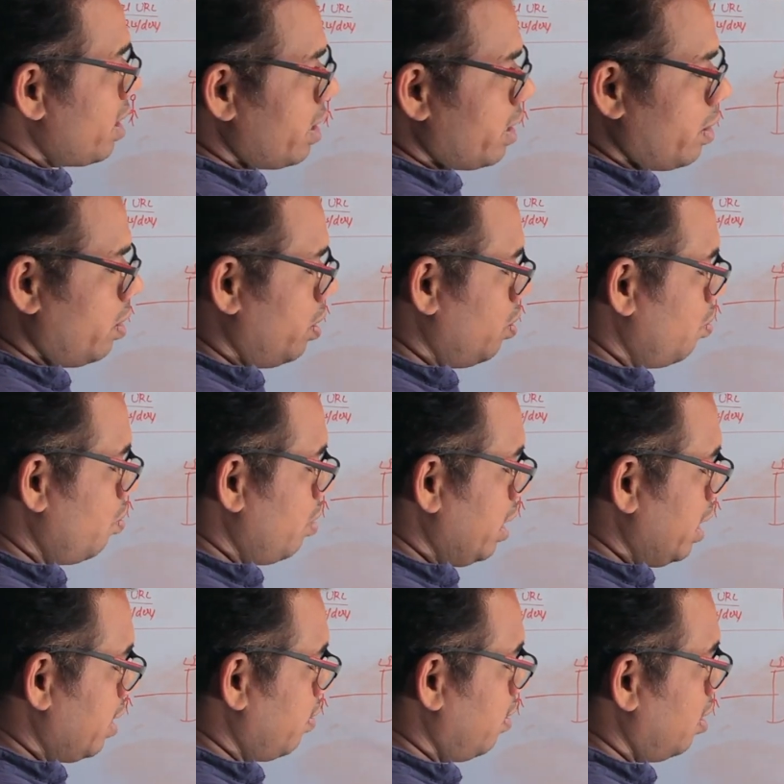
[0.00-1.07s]
it will do,
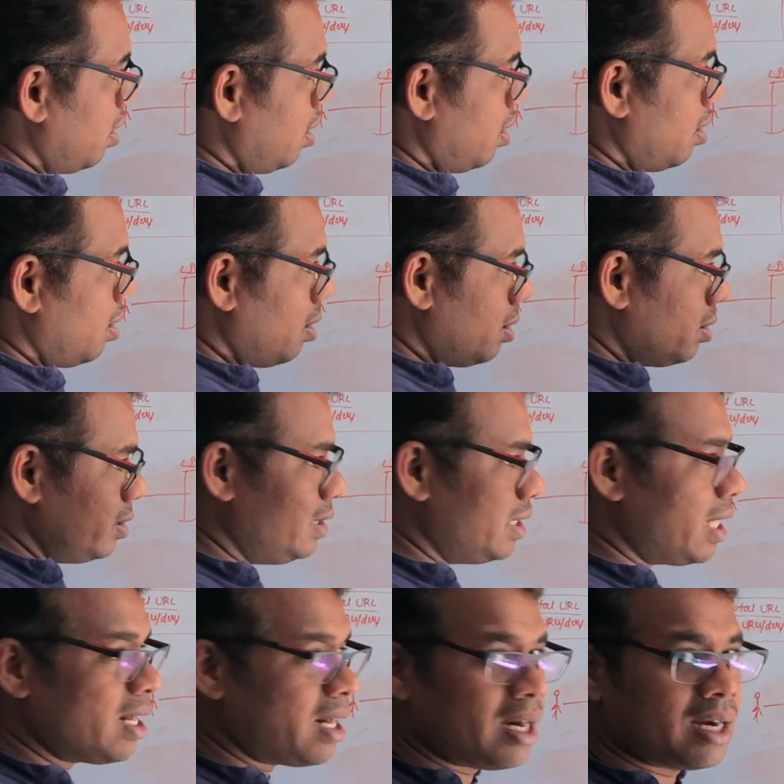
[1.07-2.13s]
it will
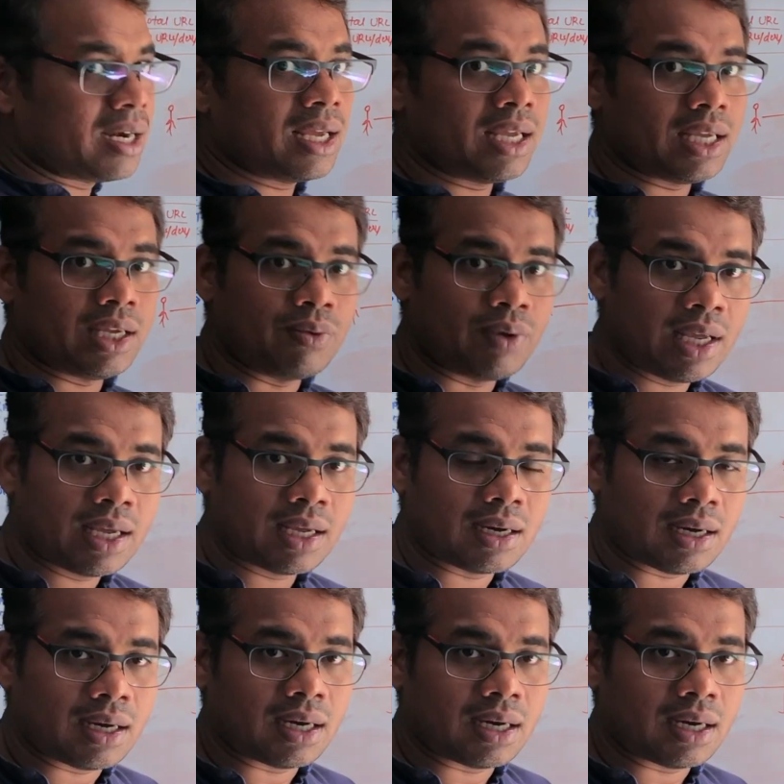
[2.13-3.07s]
generate a unique